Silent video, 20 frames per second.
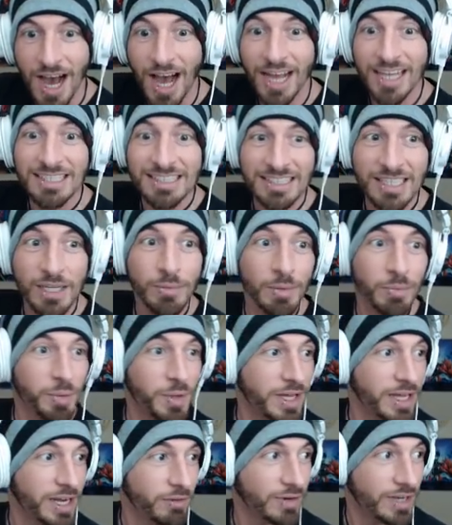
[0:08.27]
I still been
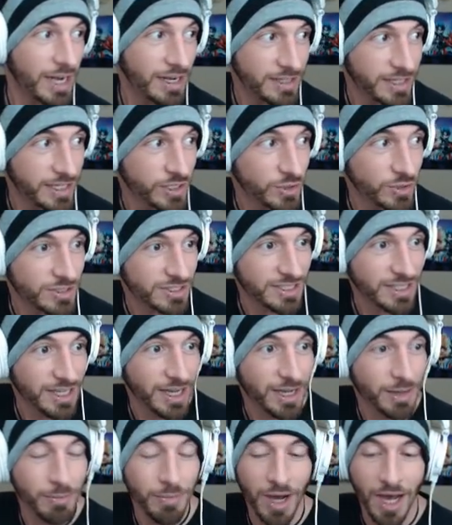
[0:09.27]
playing every day. Like you can see,
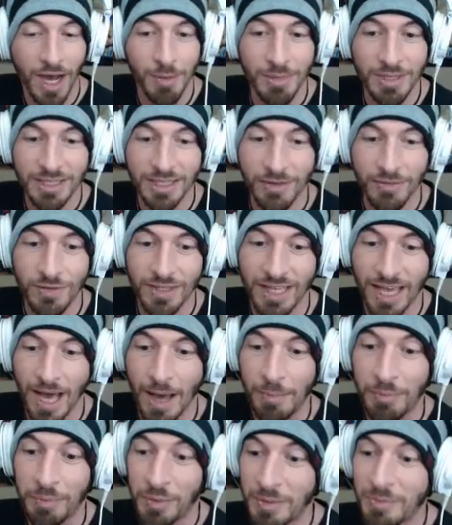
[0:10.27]
I'm I'm at level
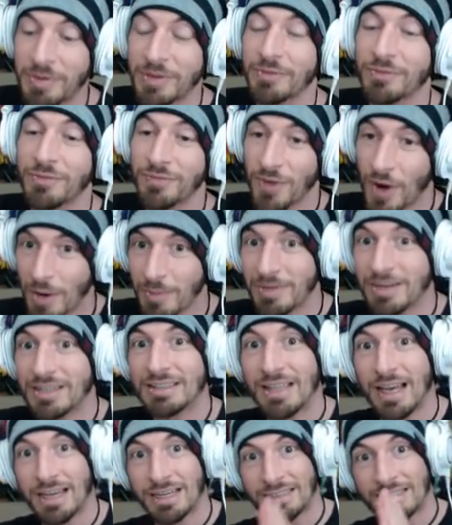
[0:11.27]
cap. We've been farming a
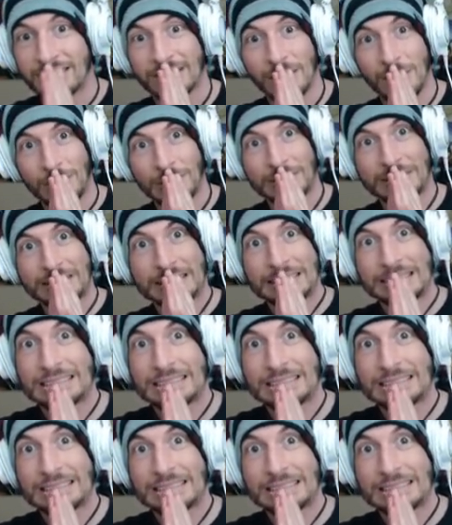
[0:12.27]
lot of souls.